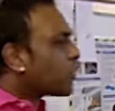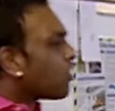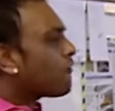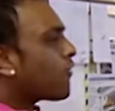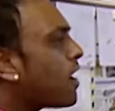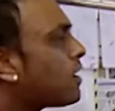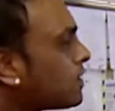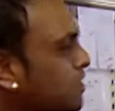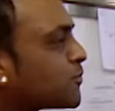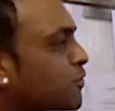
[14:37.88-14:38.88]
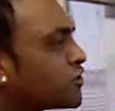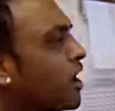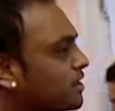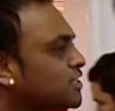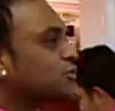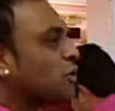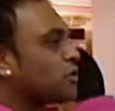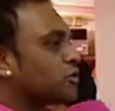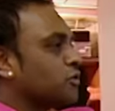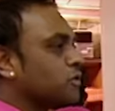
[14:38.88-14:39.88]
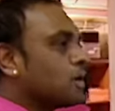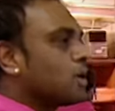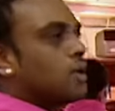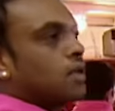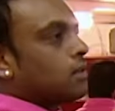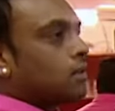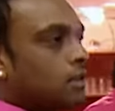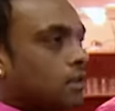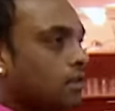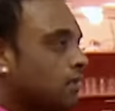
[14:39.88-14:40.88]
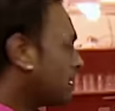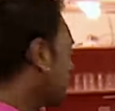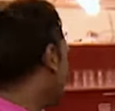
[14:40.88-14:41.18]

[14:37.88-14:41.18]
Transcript: We're on fire. This is Prashad, this is what we do. OK, Ramesh bhai.